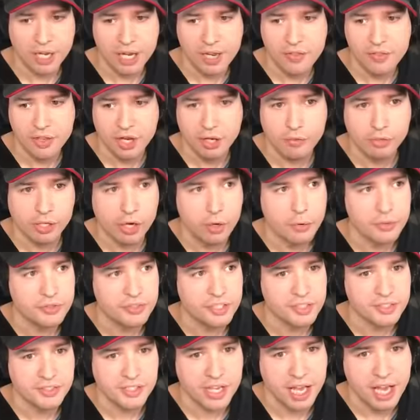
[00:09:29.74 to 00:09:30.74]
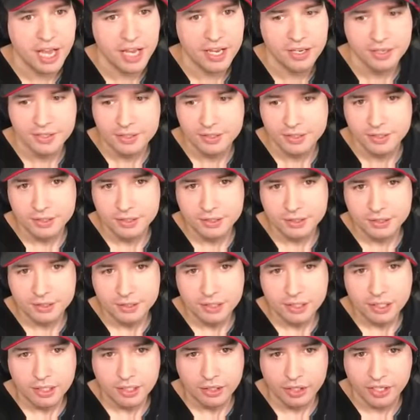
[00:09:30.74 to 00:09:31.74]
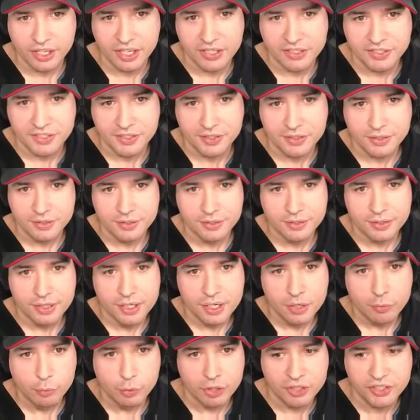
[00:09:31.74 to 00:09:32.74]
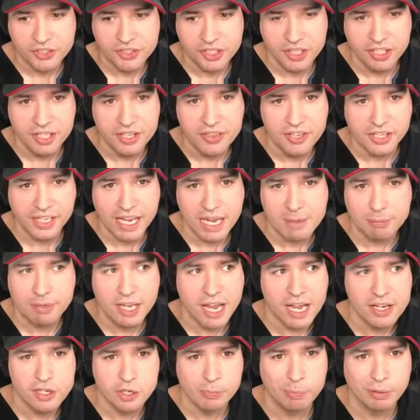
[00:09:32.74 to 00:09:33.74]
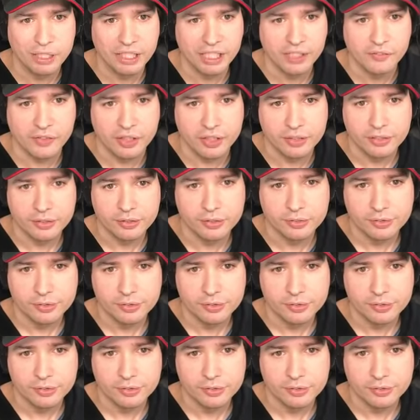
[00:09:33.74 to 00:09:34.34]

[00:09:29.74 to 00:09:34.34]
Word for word: and there goes this guy. Look at this. We're still in the game, can you believe it?